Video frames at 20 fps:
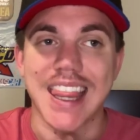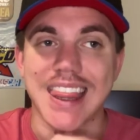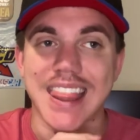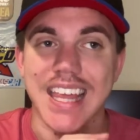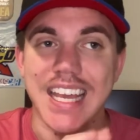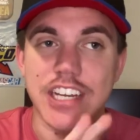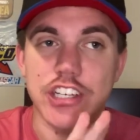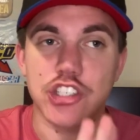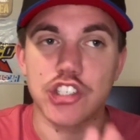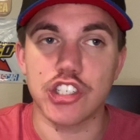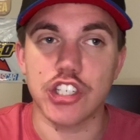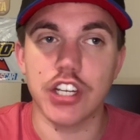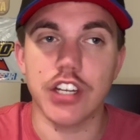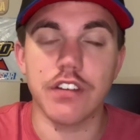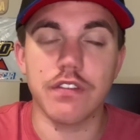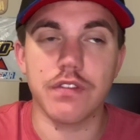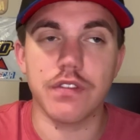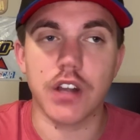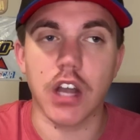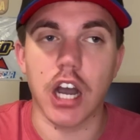They should
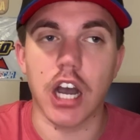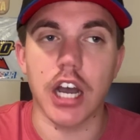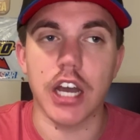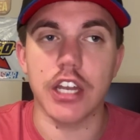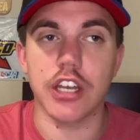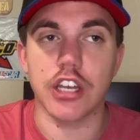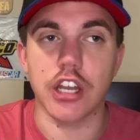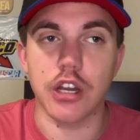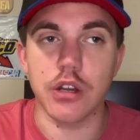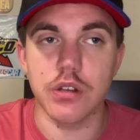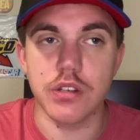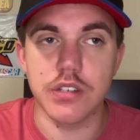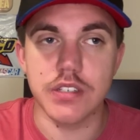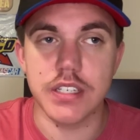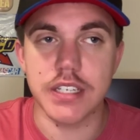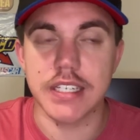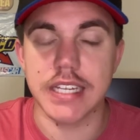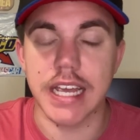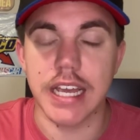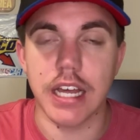have gone nose to
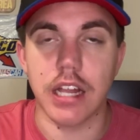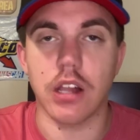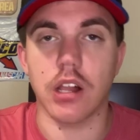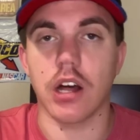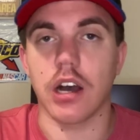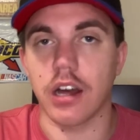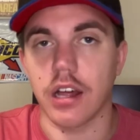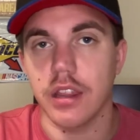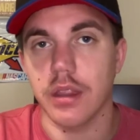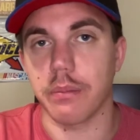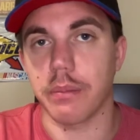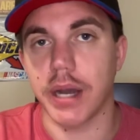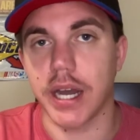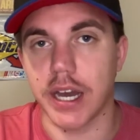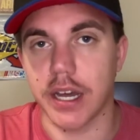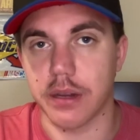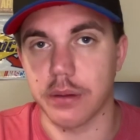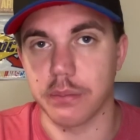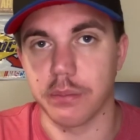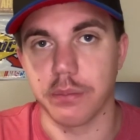tail on the
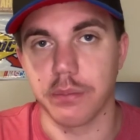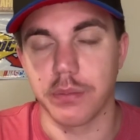bottom.